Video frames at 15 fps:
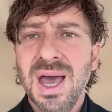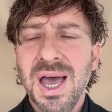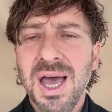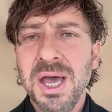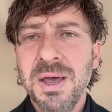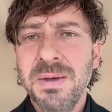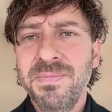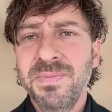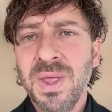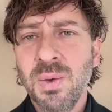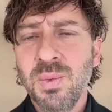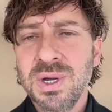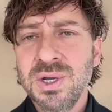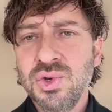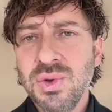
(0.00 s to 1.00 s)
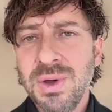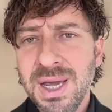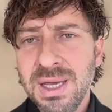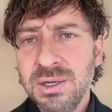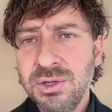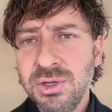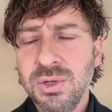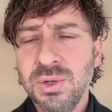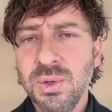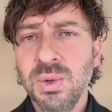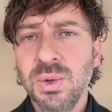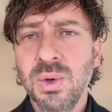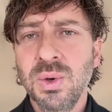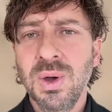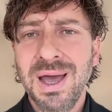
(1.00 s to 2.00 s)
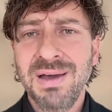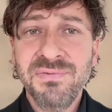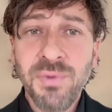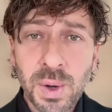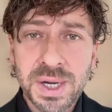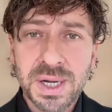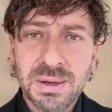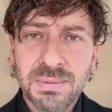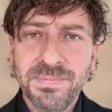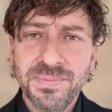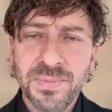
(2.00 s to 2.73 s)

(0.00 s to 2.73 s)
that we're trying to avoid,